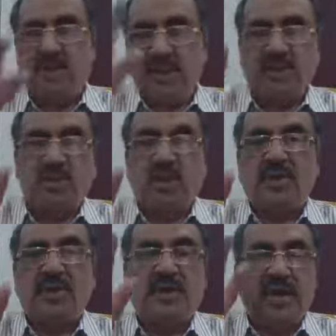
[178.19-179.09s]
So in
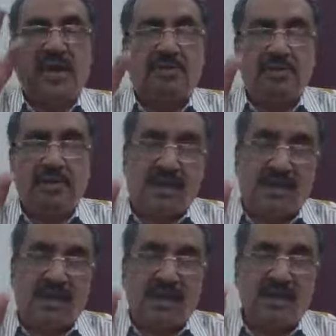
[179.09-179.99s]
total, they have to
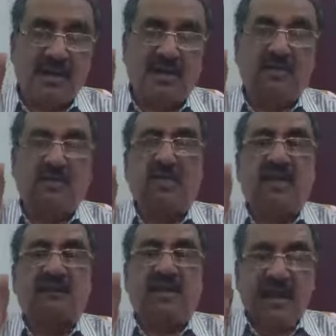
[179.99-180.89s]
cover
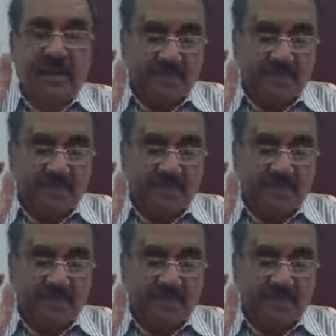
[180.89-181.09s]
total of